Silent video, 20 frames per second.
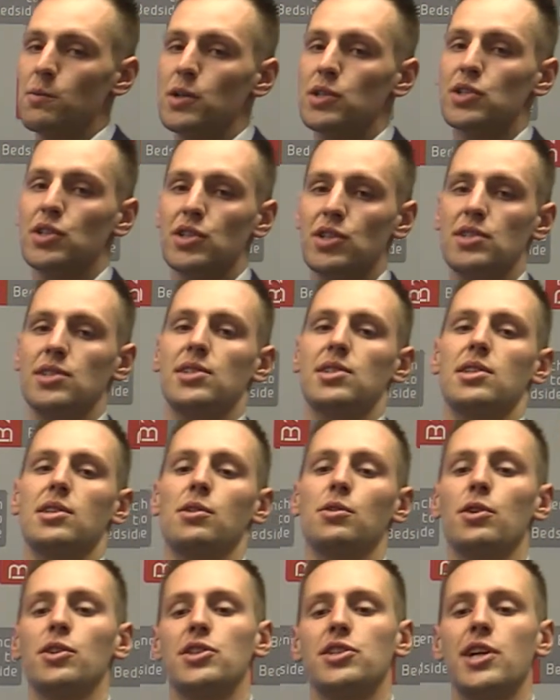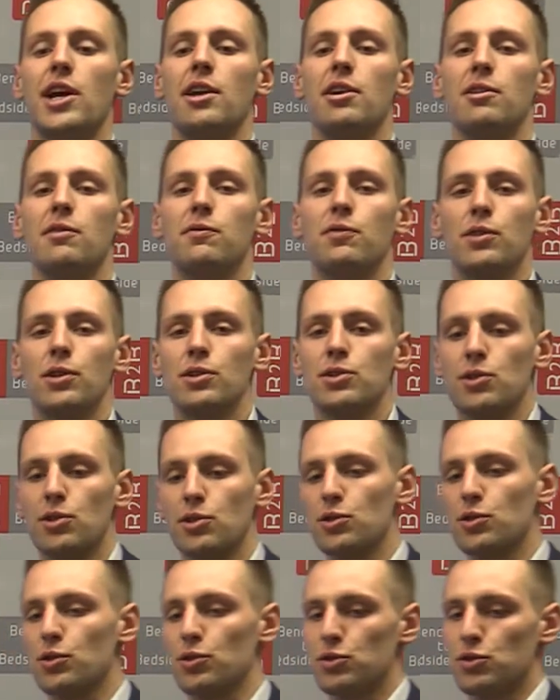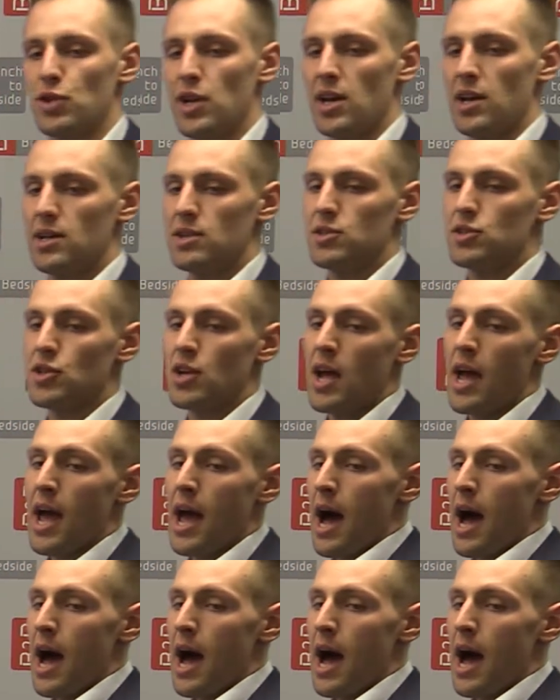which is the gold standard for surgical drainage,